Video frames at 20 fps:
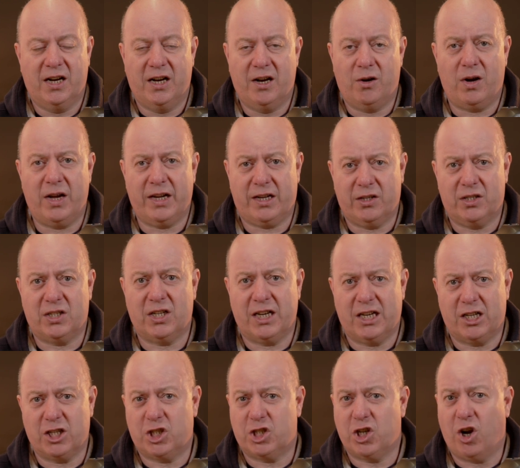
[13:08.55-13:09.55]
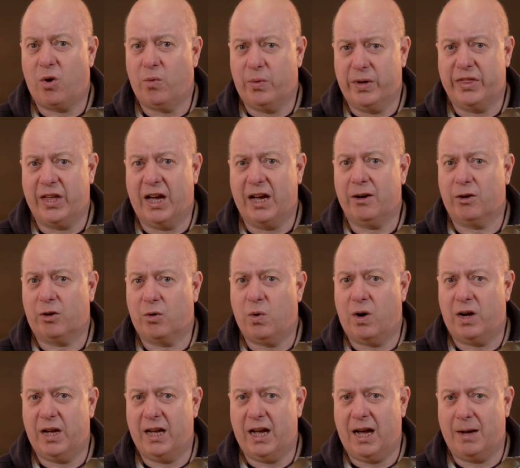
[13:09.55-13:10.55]
Now I could take a shot with that
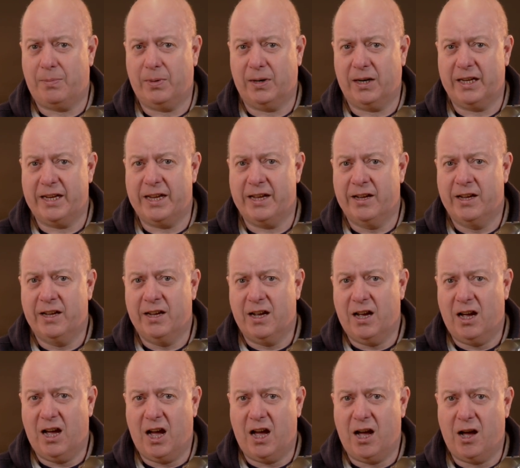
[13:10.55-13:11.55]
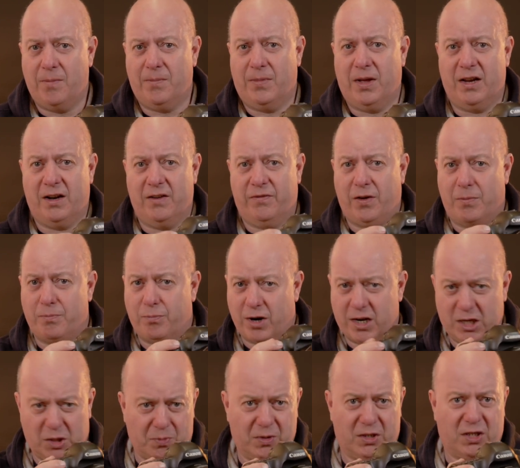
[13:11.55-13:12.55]
quite happily, and if I
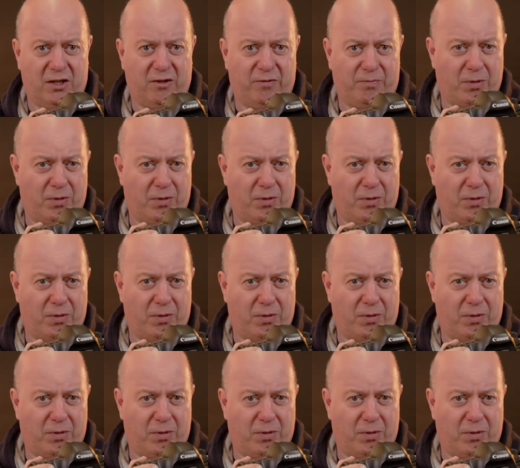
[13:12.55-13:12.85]
brace myself